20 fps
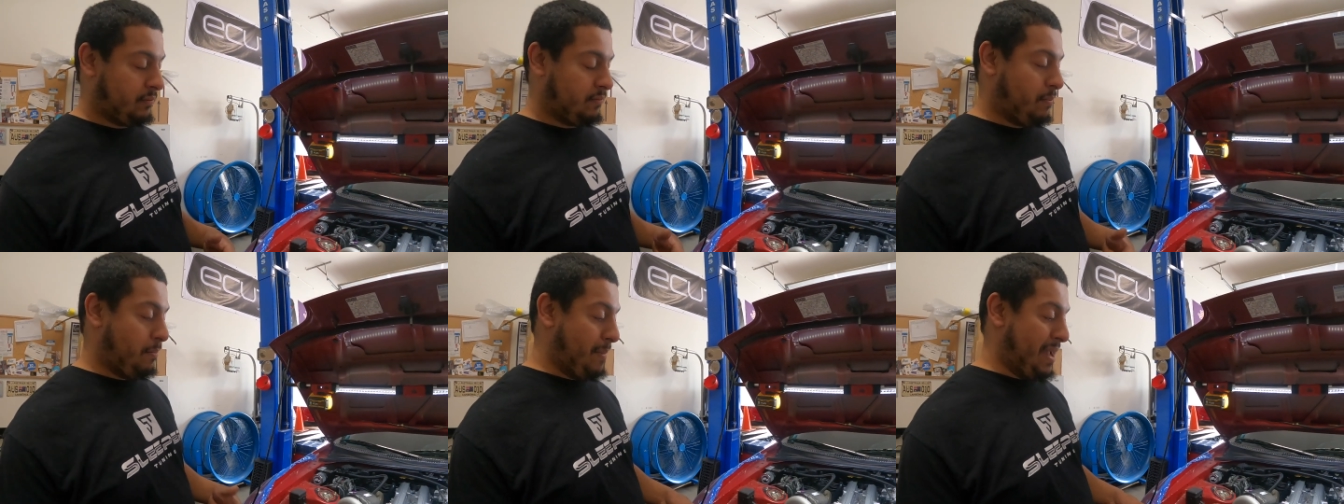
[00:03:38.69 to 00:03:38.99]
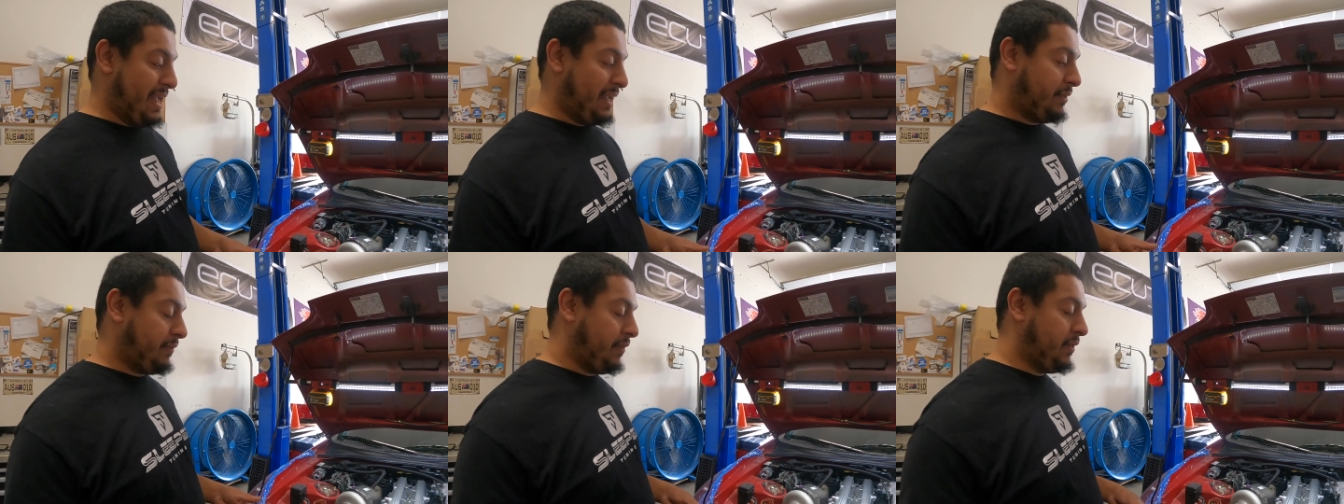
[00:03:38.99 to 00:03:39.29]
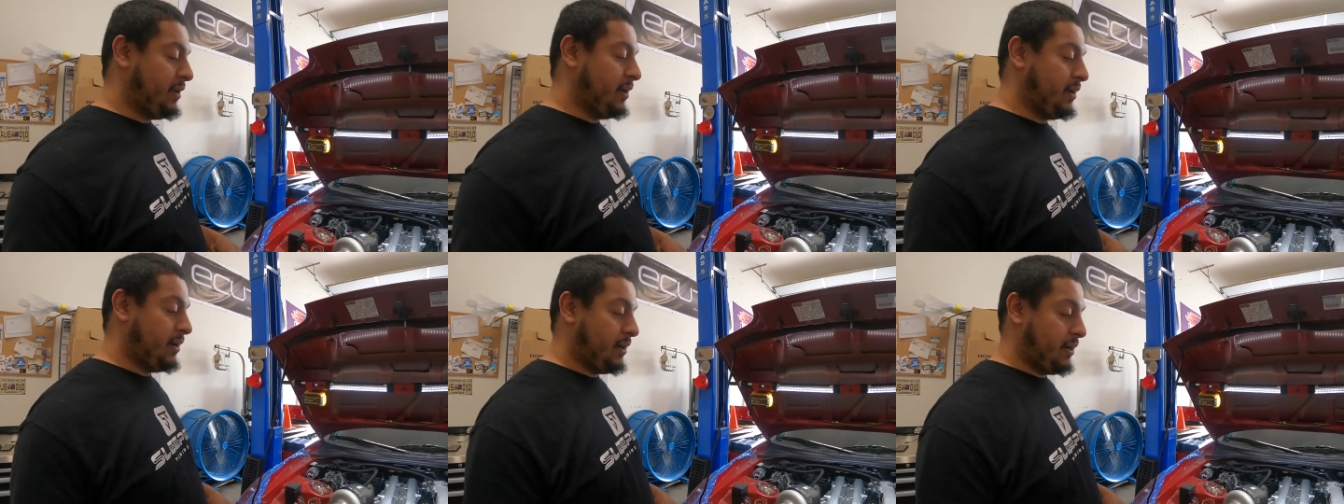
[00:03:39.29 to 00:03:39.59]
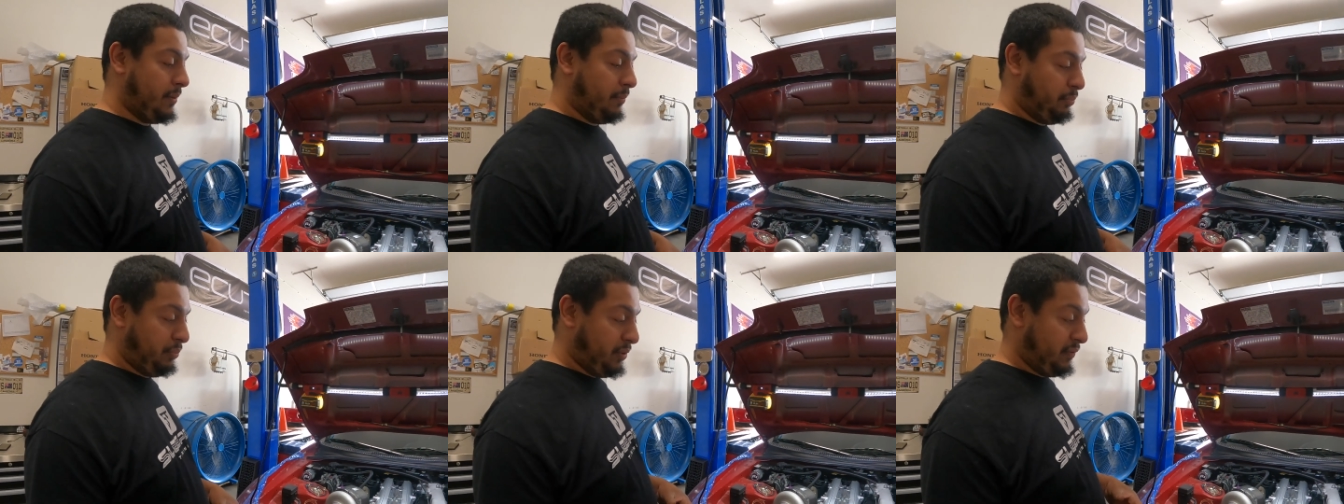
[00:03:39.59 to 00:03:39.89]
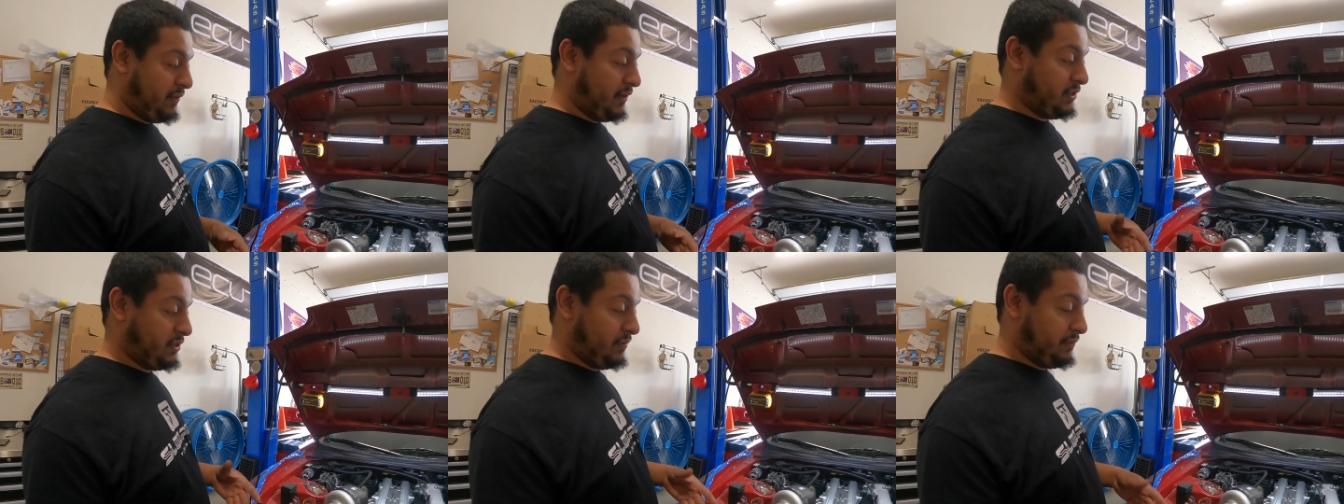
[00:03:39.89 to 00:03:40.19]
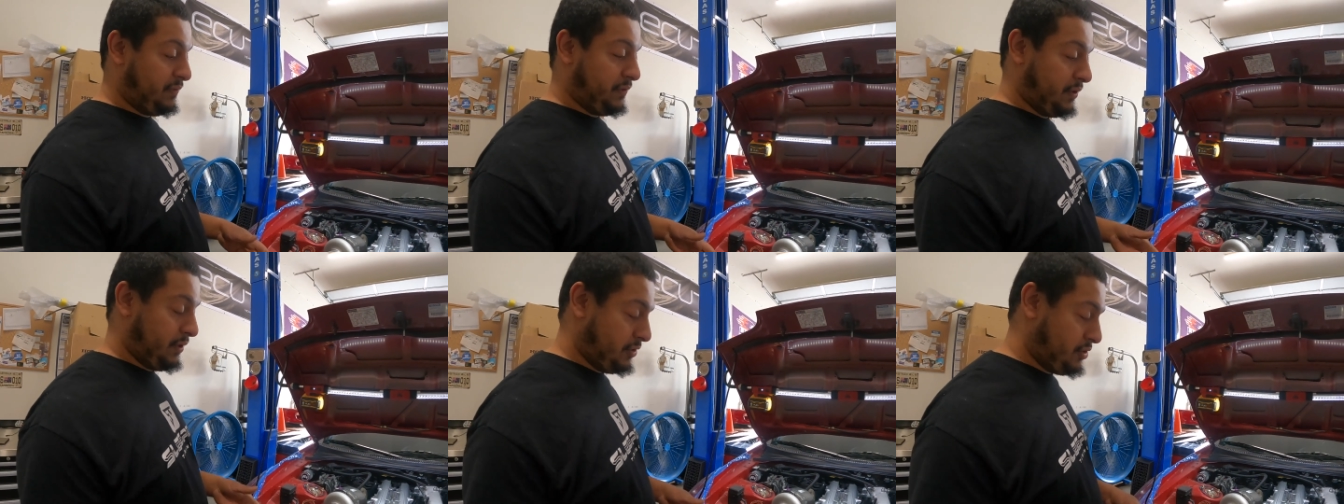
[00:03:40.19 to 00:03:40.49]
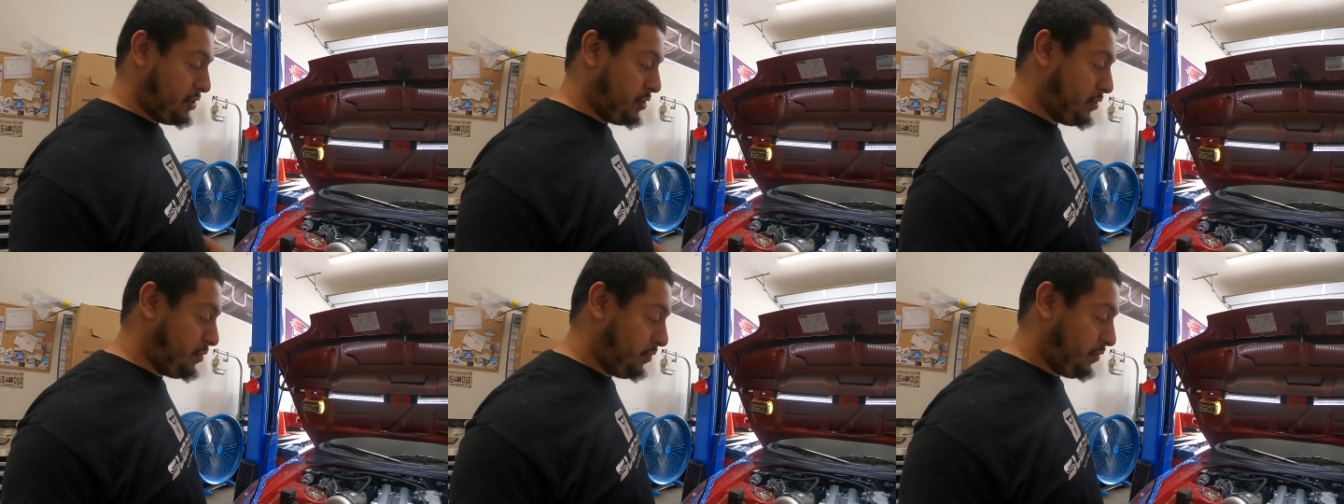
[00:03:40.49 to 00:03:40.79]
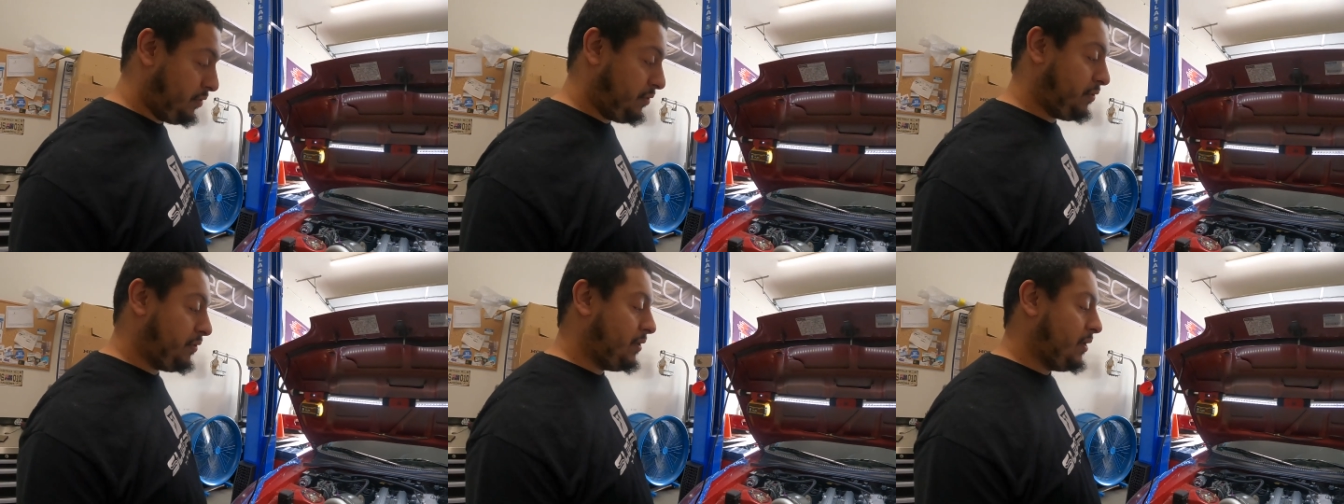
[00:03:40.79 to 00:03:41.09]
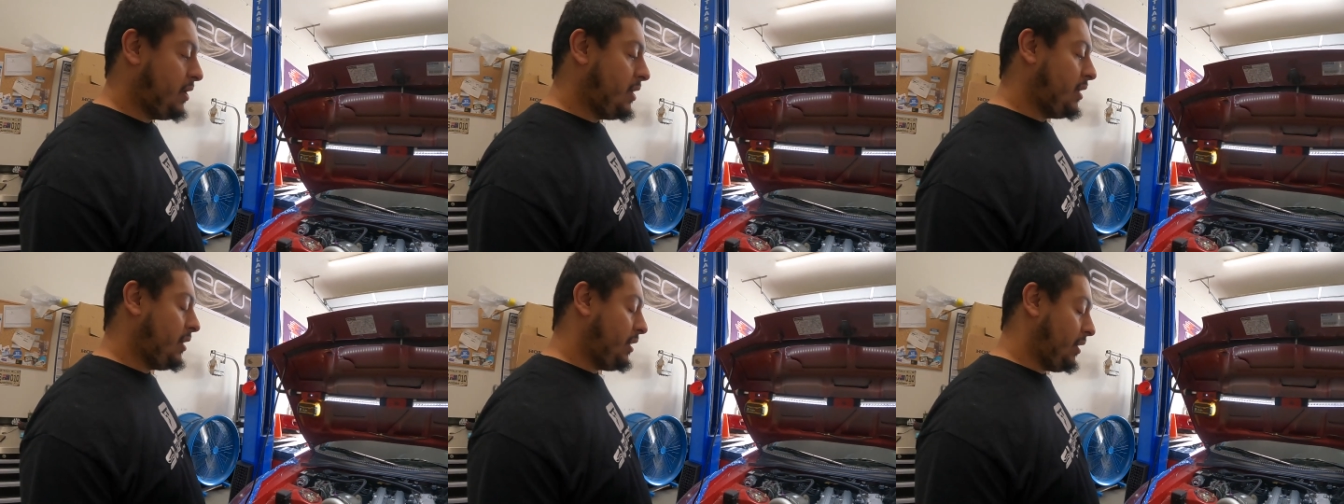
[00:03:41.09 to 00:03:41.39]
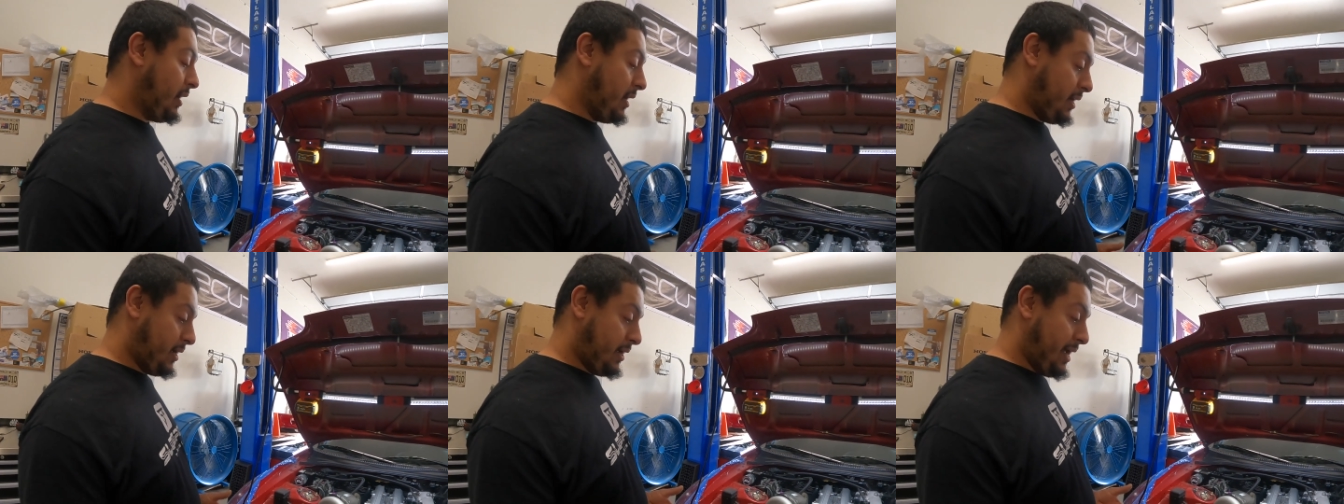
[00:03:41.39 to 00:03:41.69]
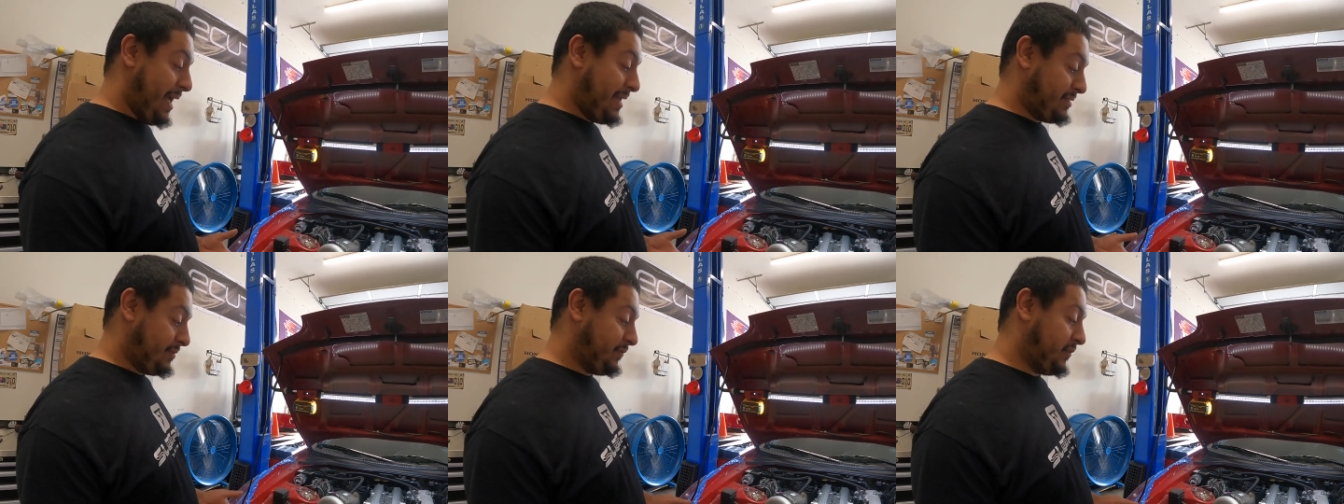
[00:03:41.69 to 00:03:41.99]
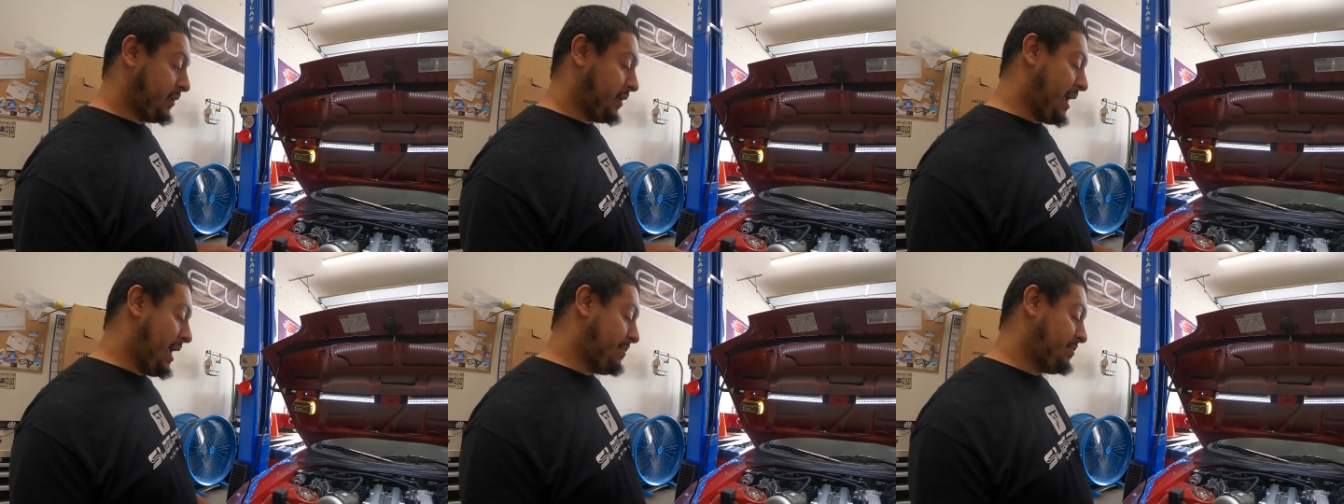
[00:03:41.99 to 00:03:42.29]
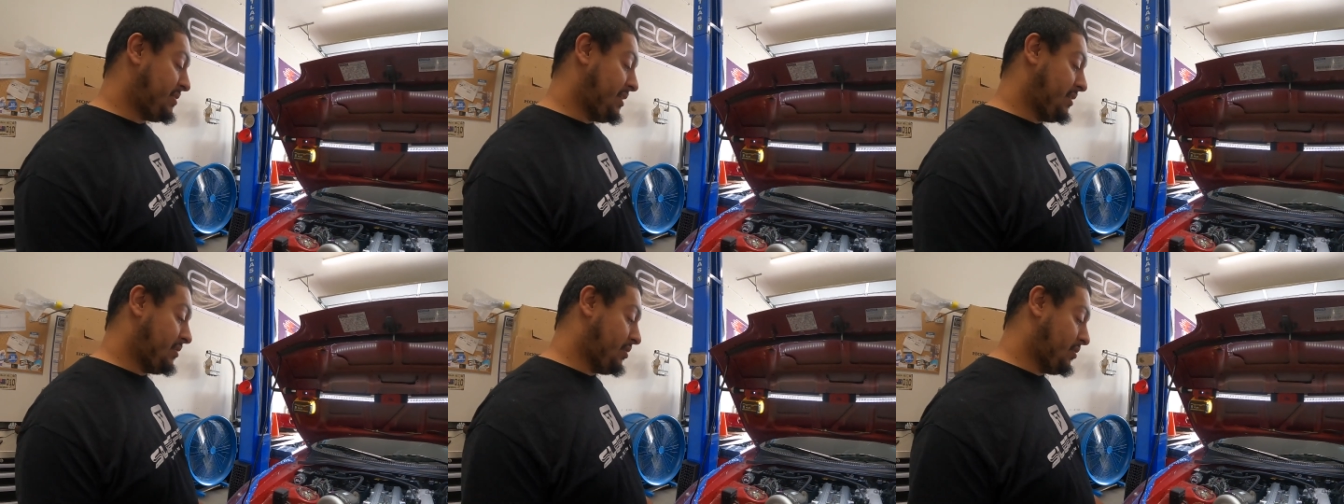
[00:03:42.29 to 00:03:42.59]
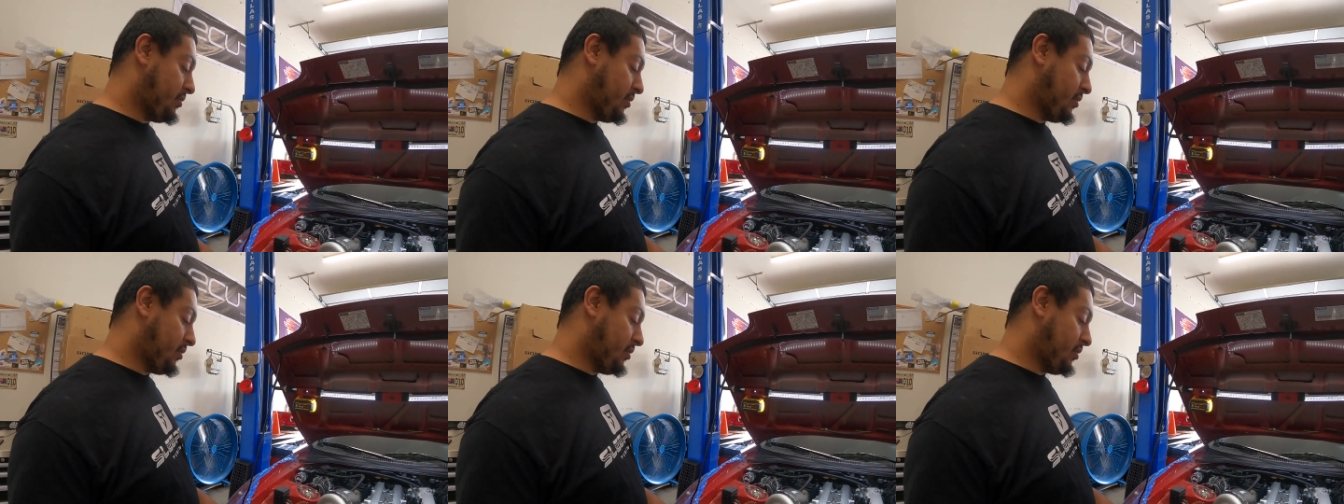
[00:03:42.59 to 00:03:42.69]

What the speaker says: make the provision for the tooth as for a cam sensor.